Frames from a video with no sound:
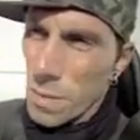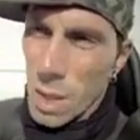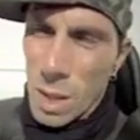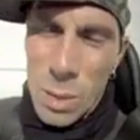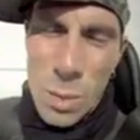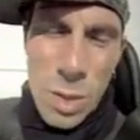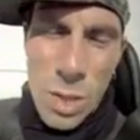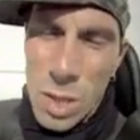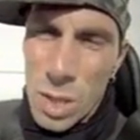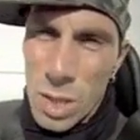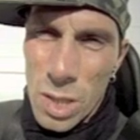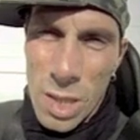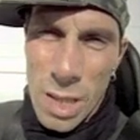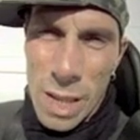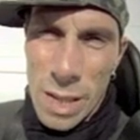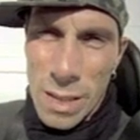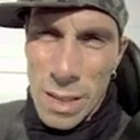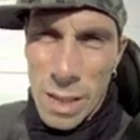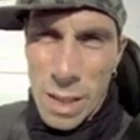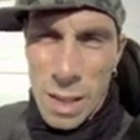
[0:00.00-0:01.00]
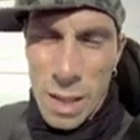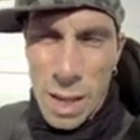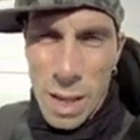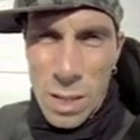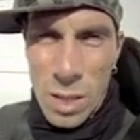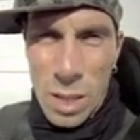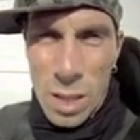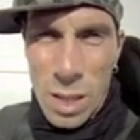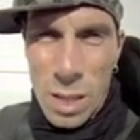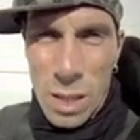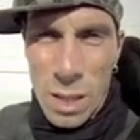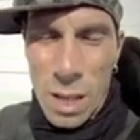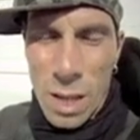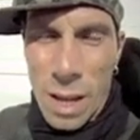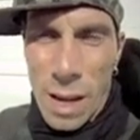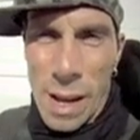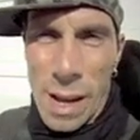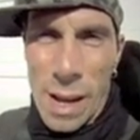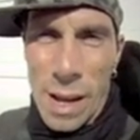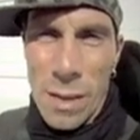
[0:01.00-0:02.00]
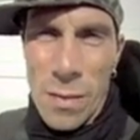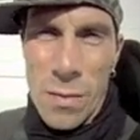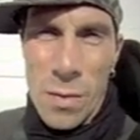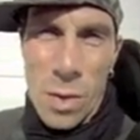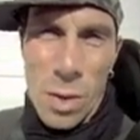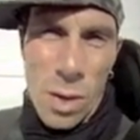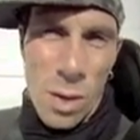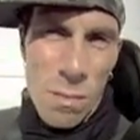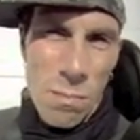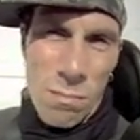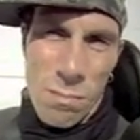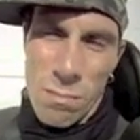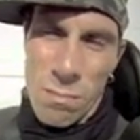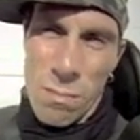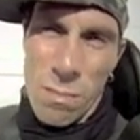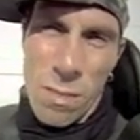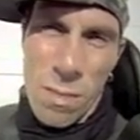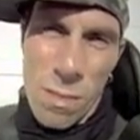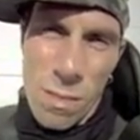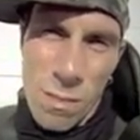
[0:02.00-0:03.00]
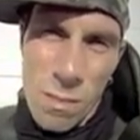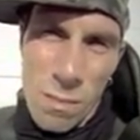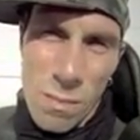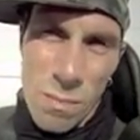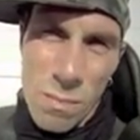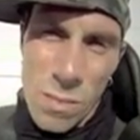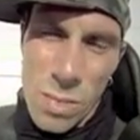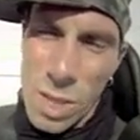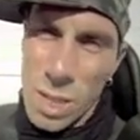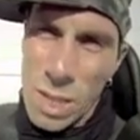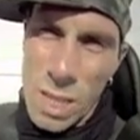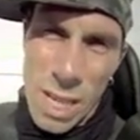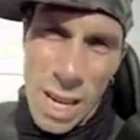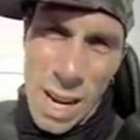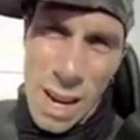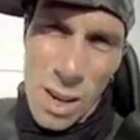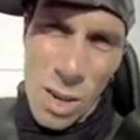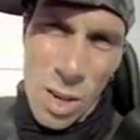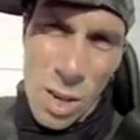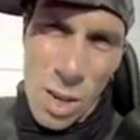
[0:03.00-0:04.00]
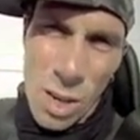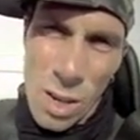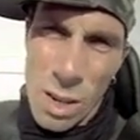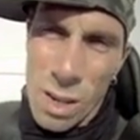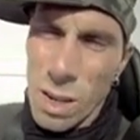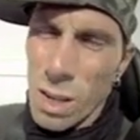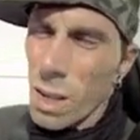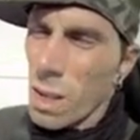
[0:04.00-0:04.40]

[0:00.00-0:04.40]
It was just an idea actually that I had since I got hurt.